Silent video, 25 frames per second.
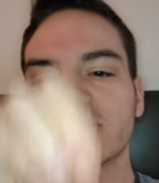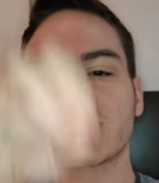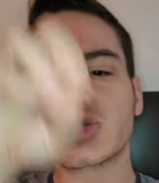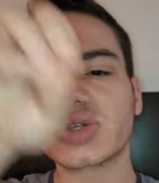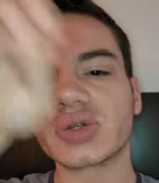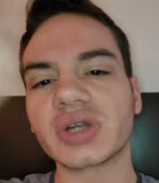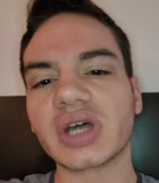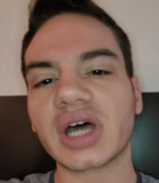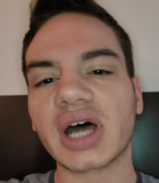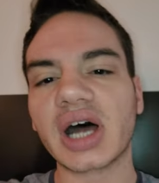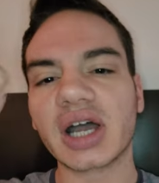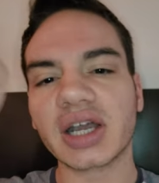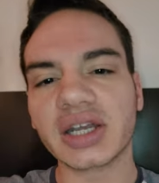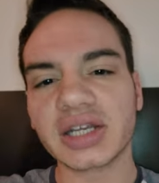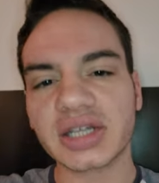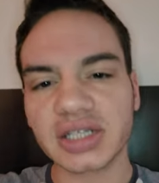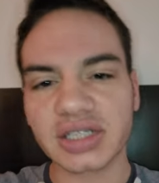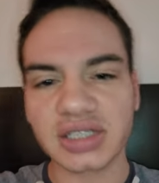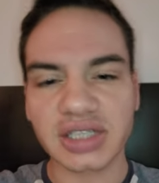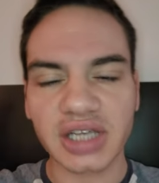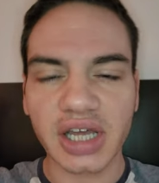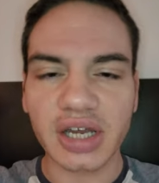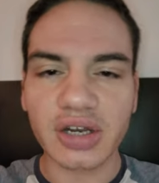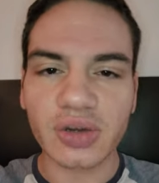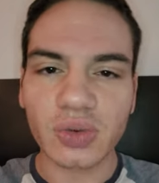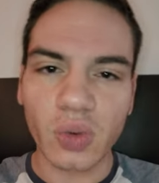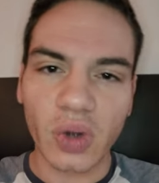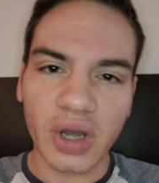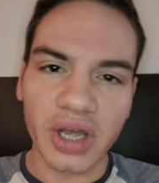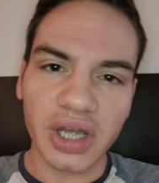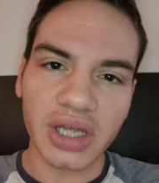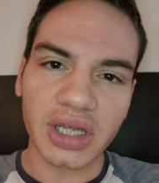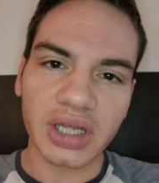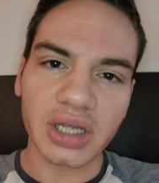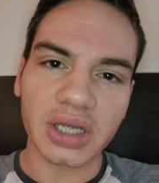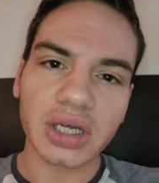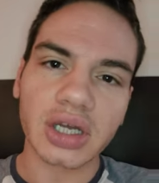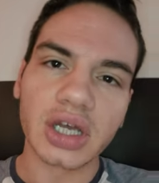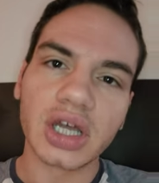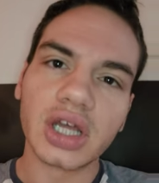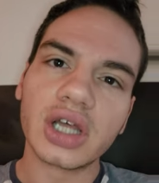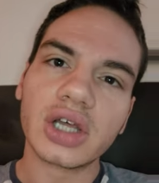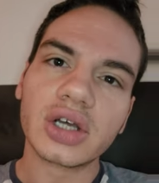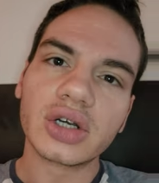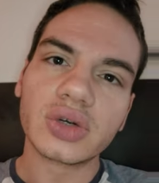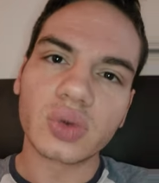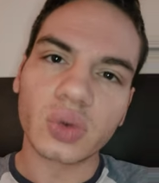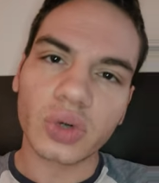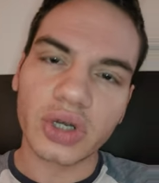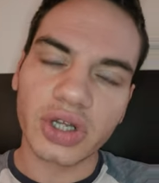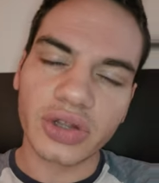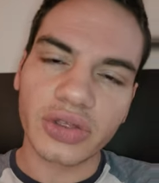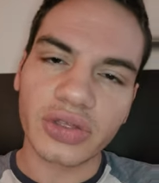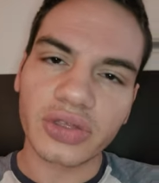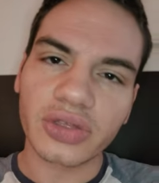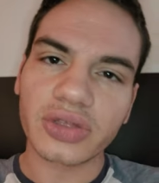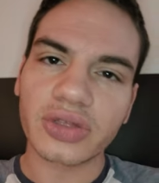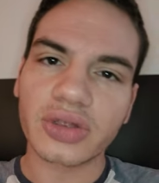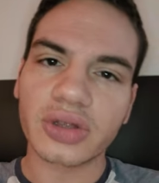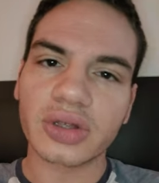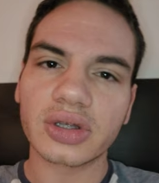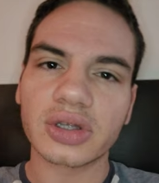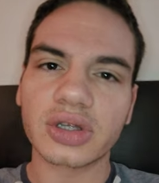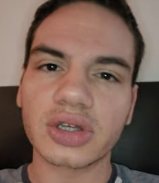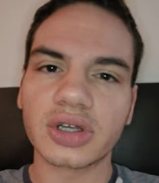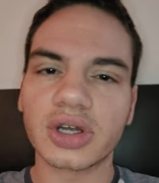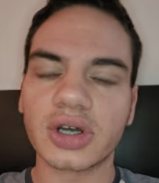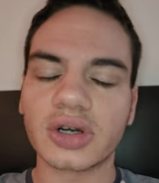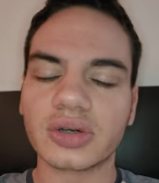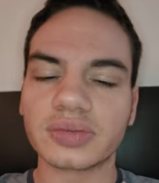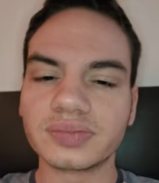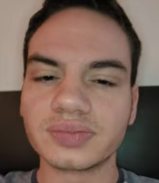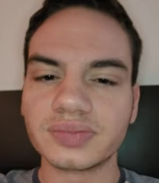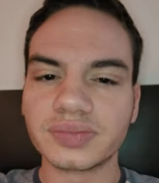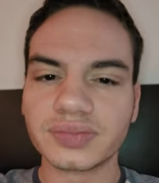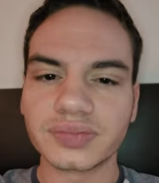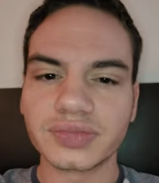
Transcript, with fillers: so that I can get away with, you know,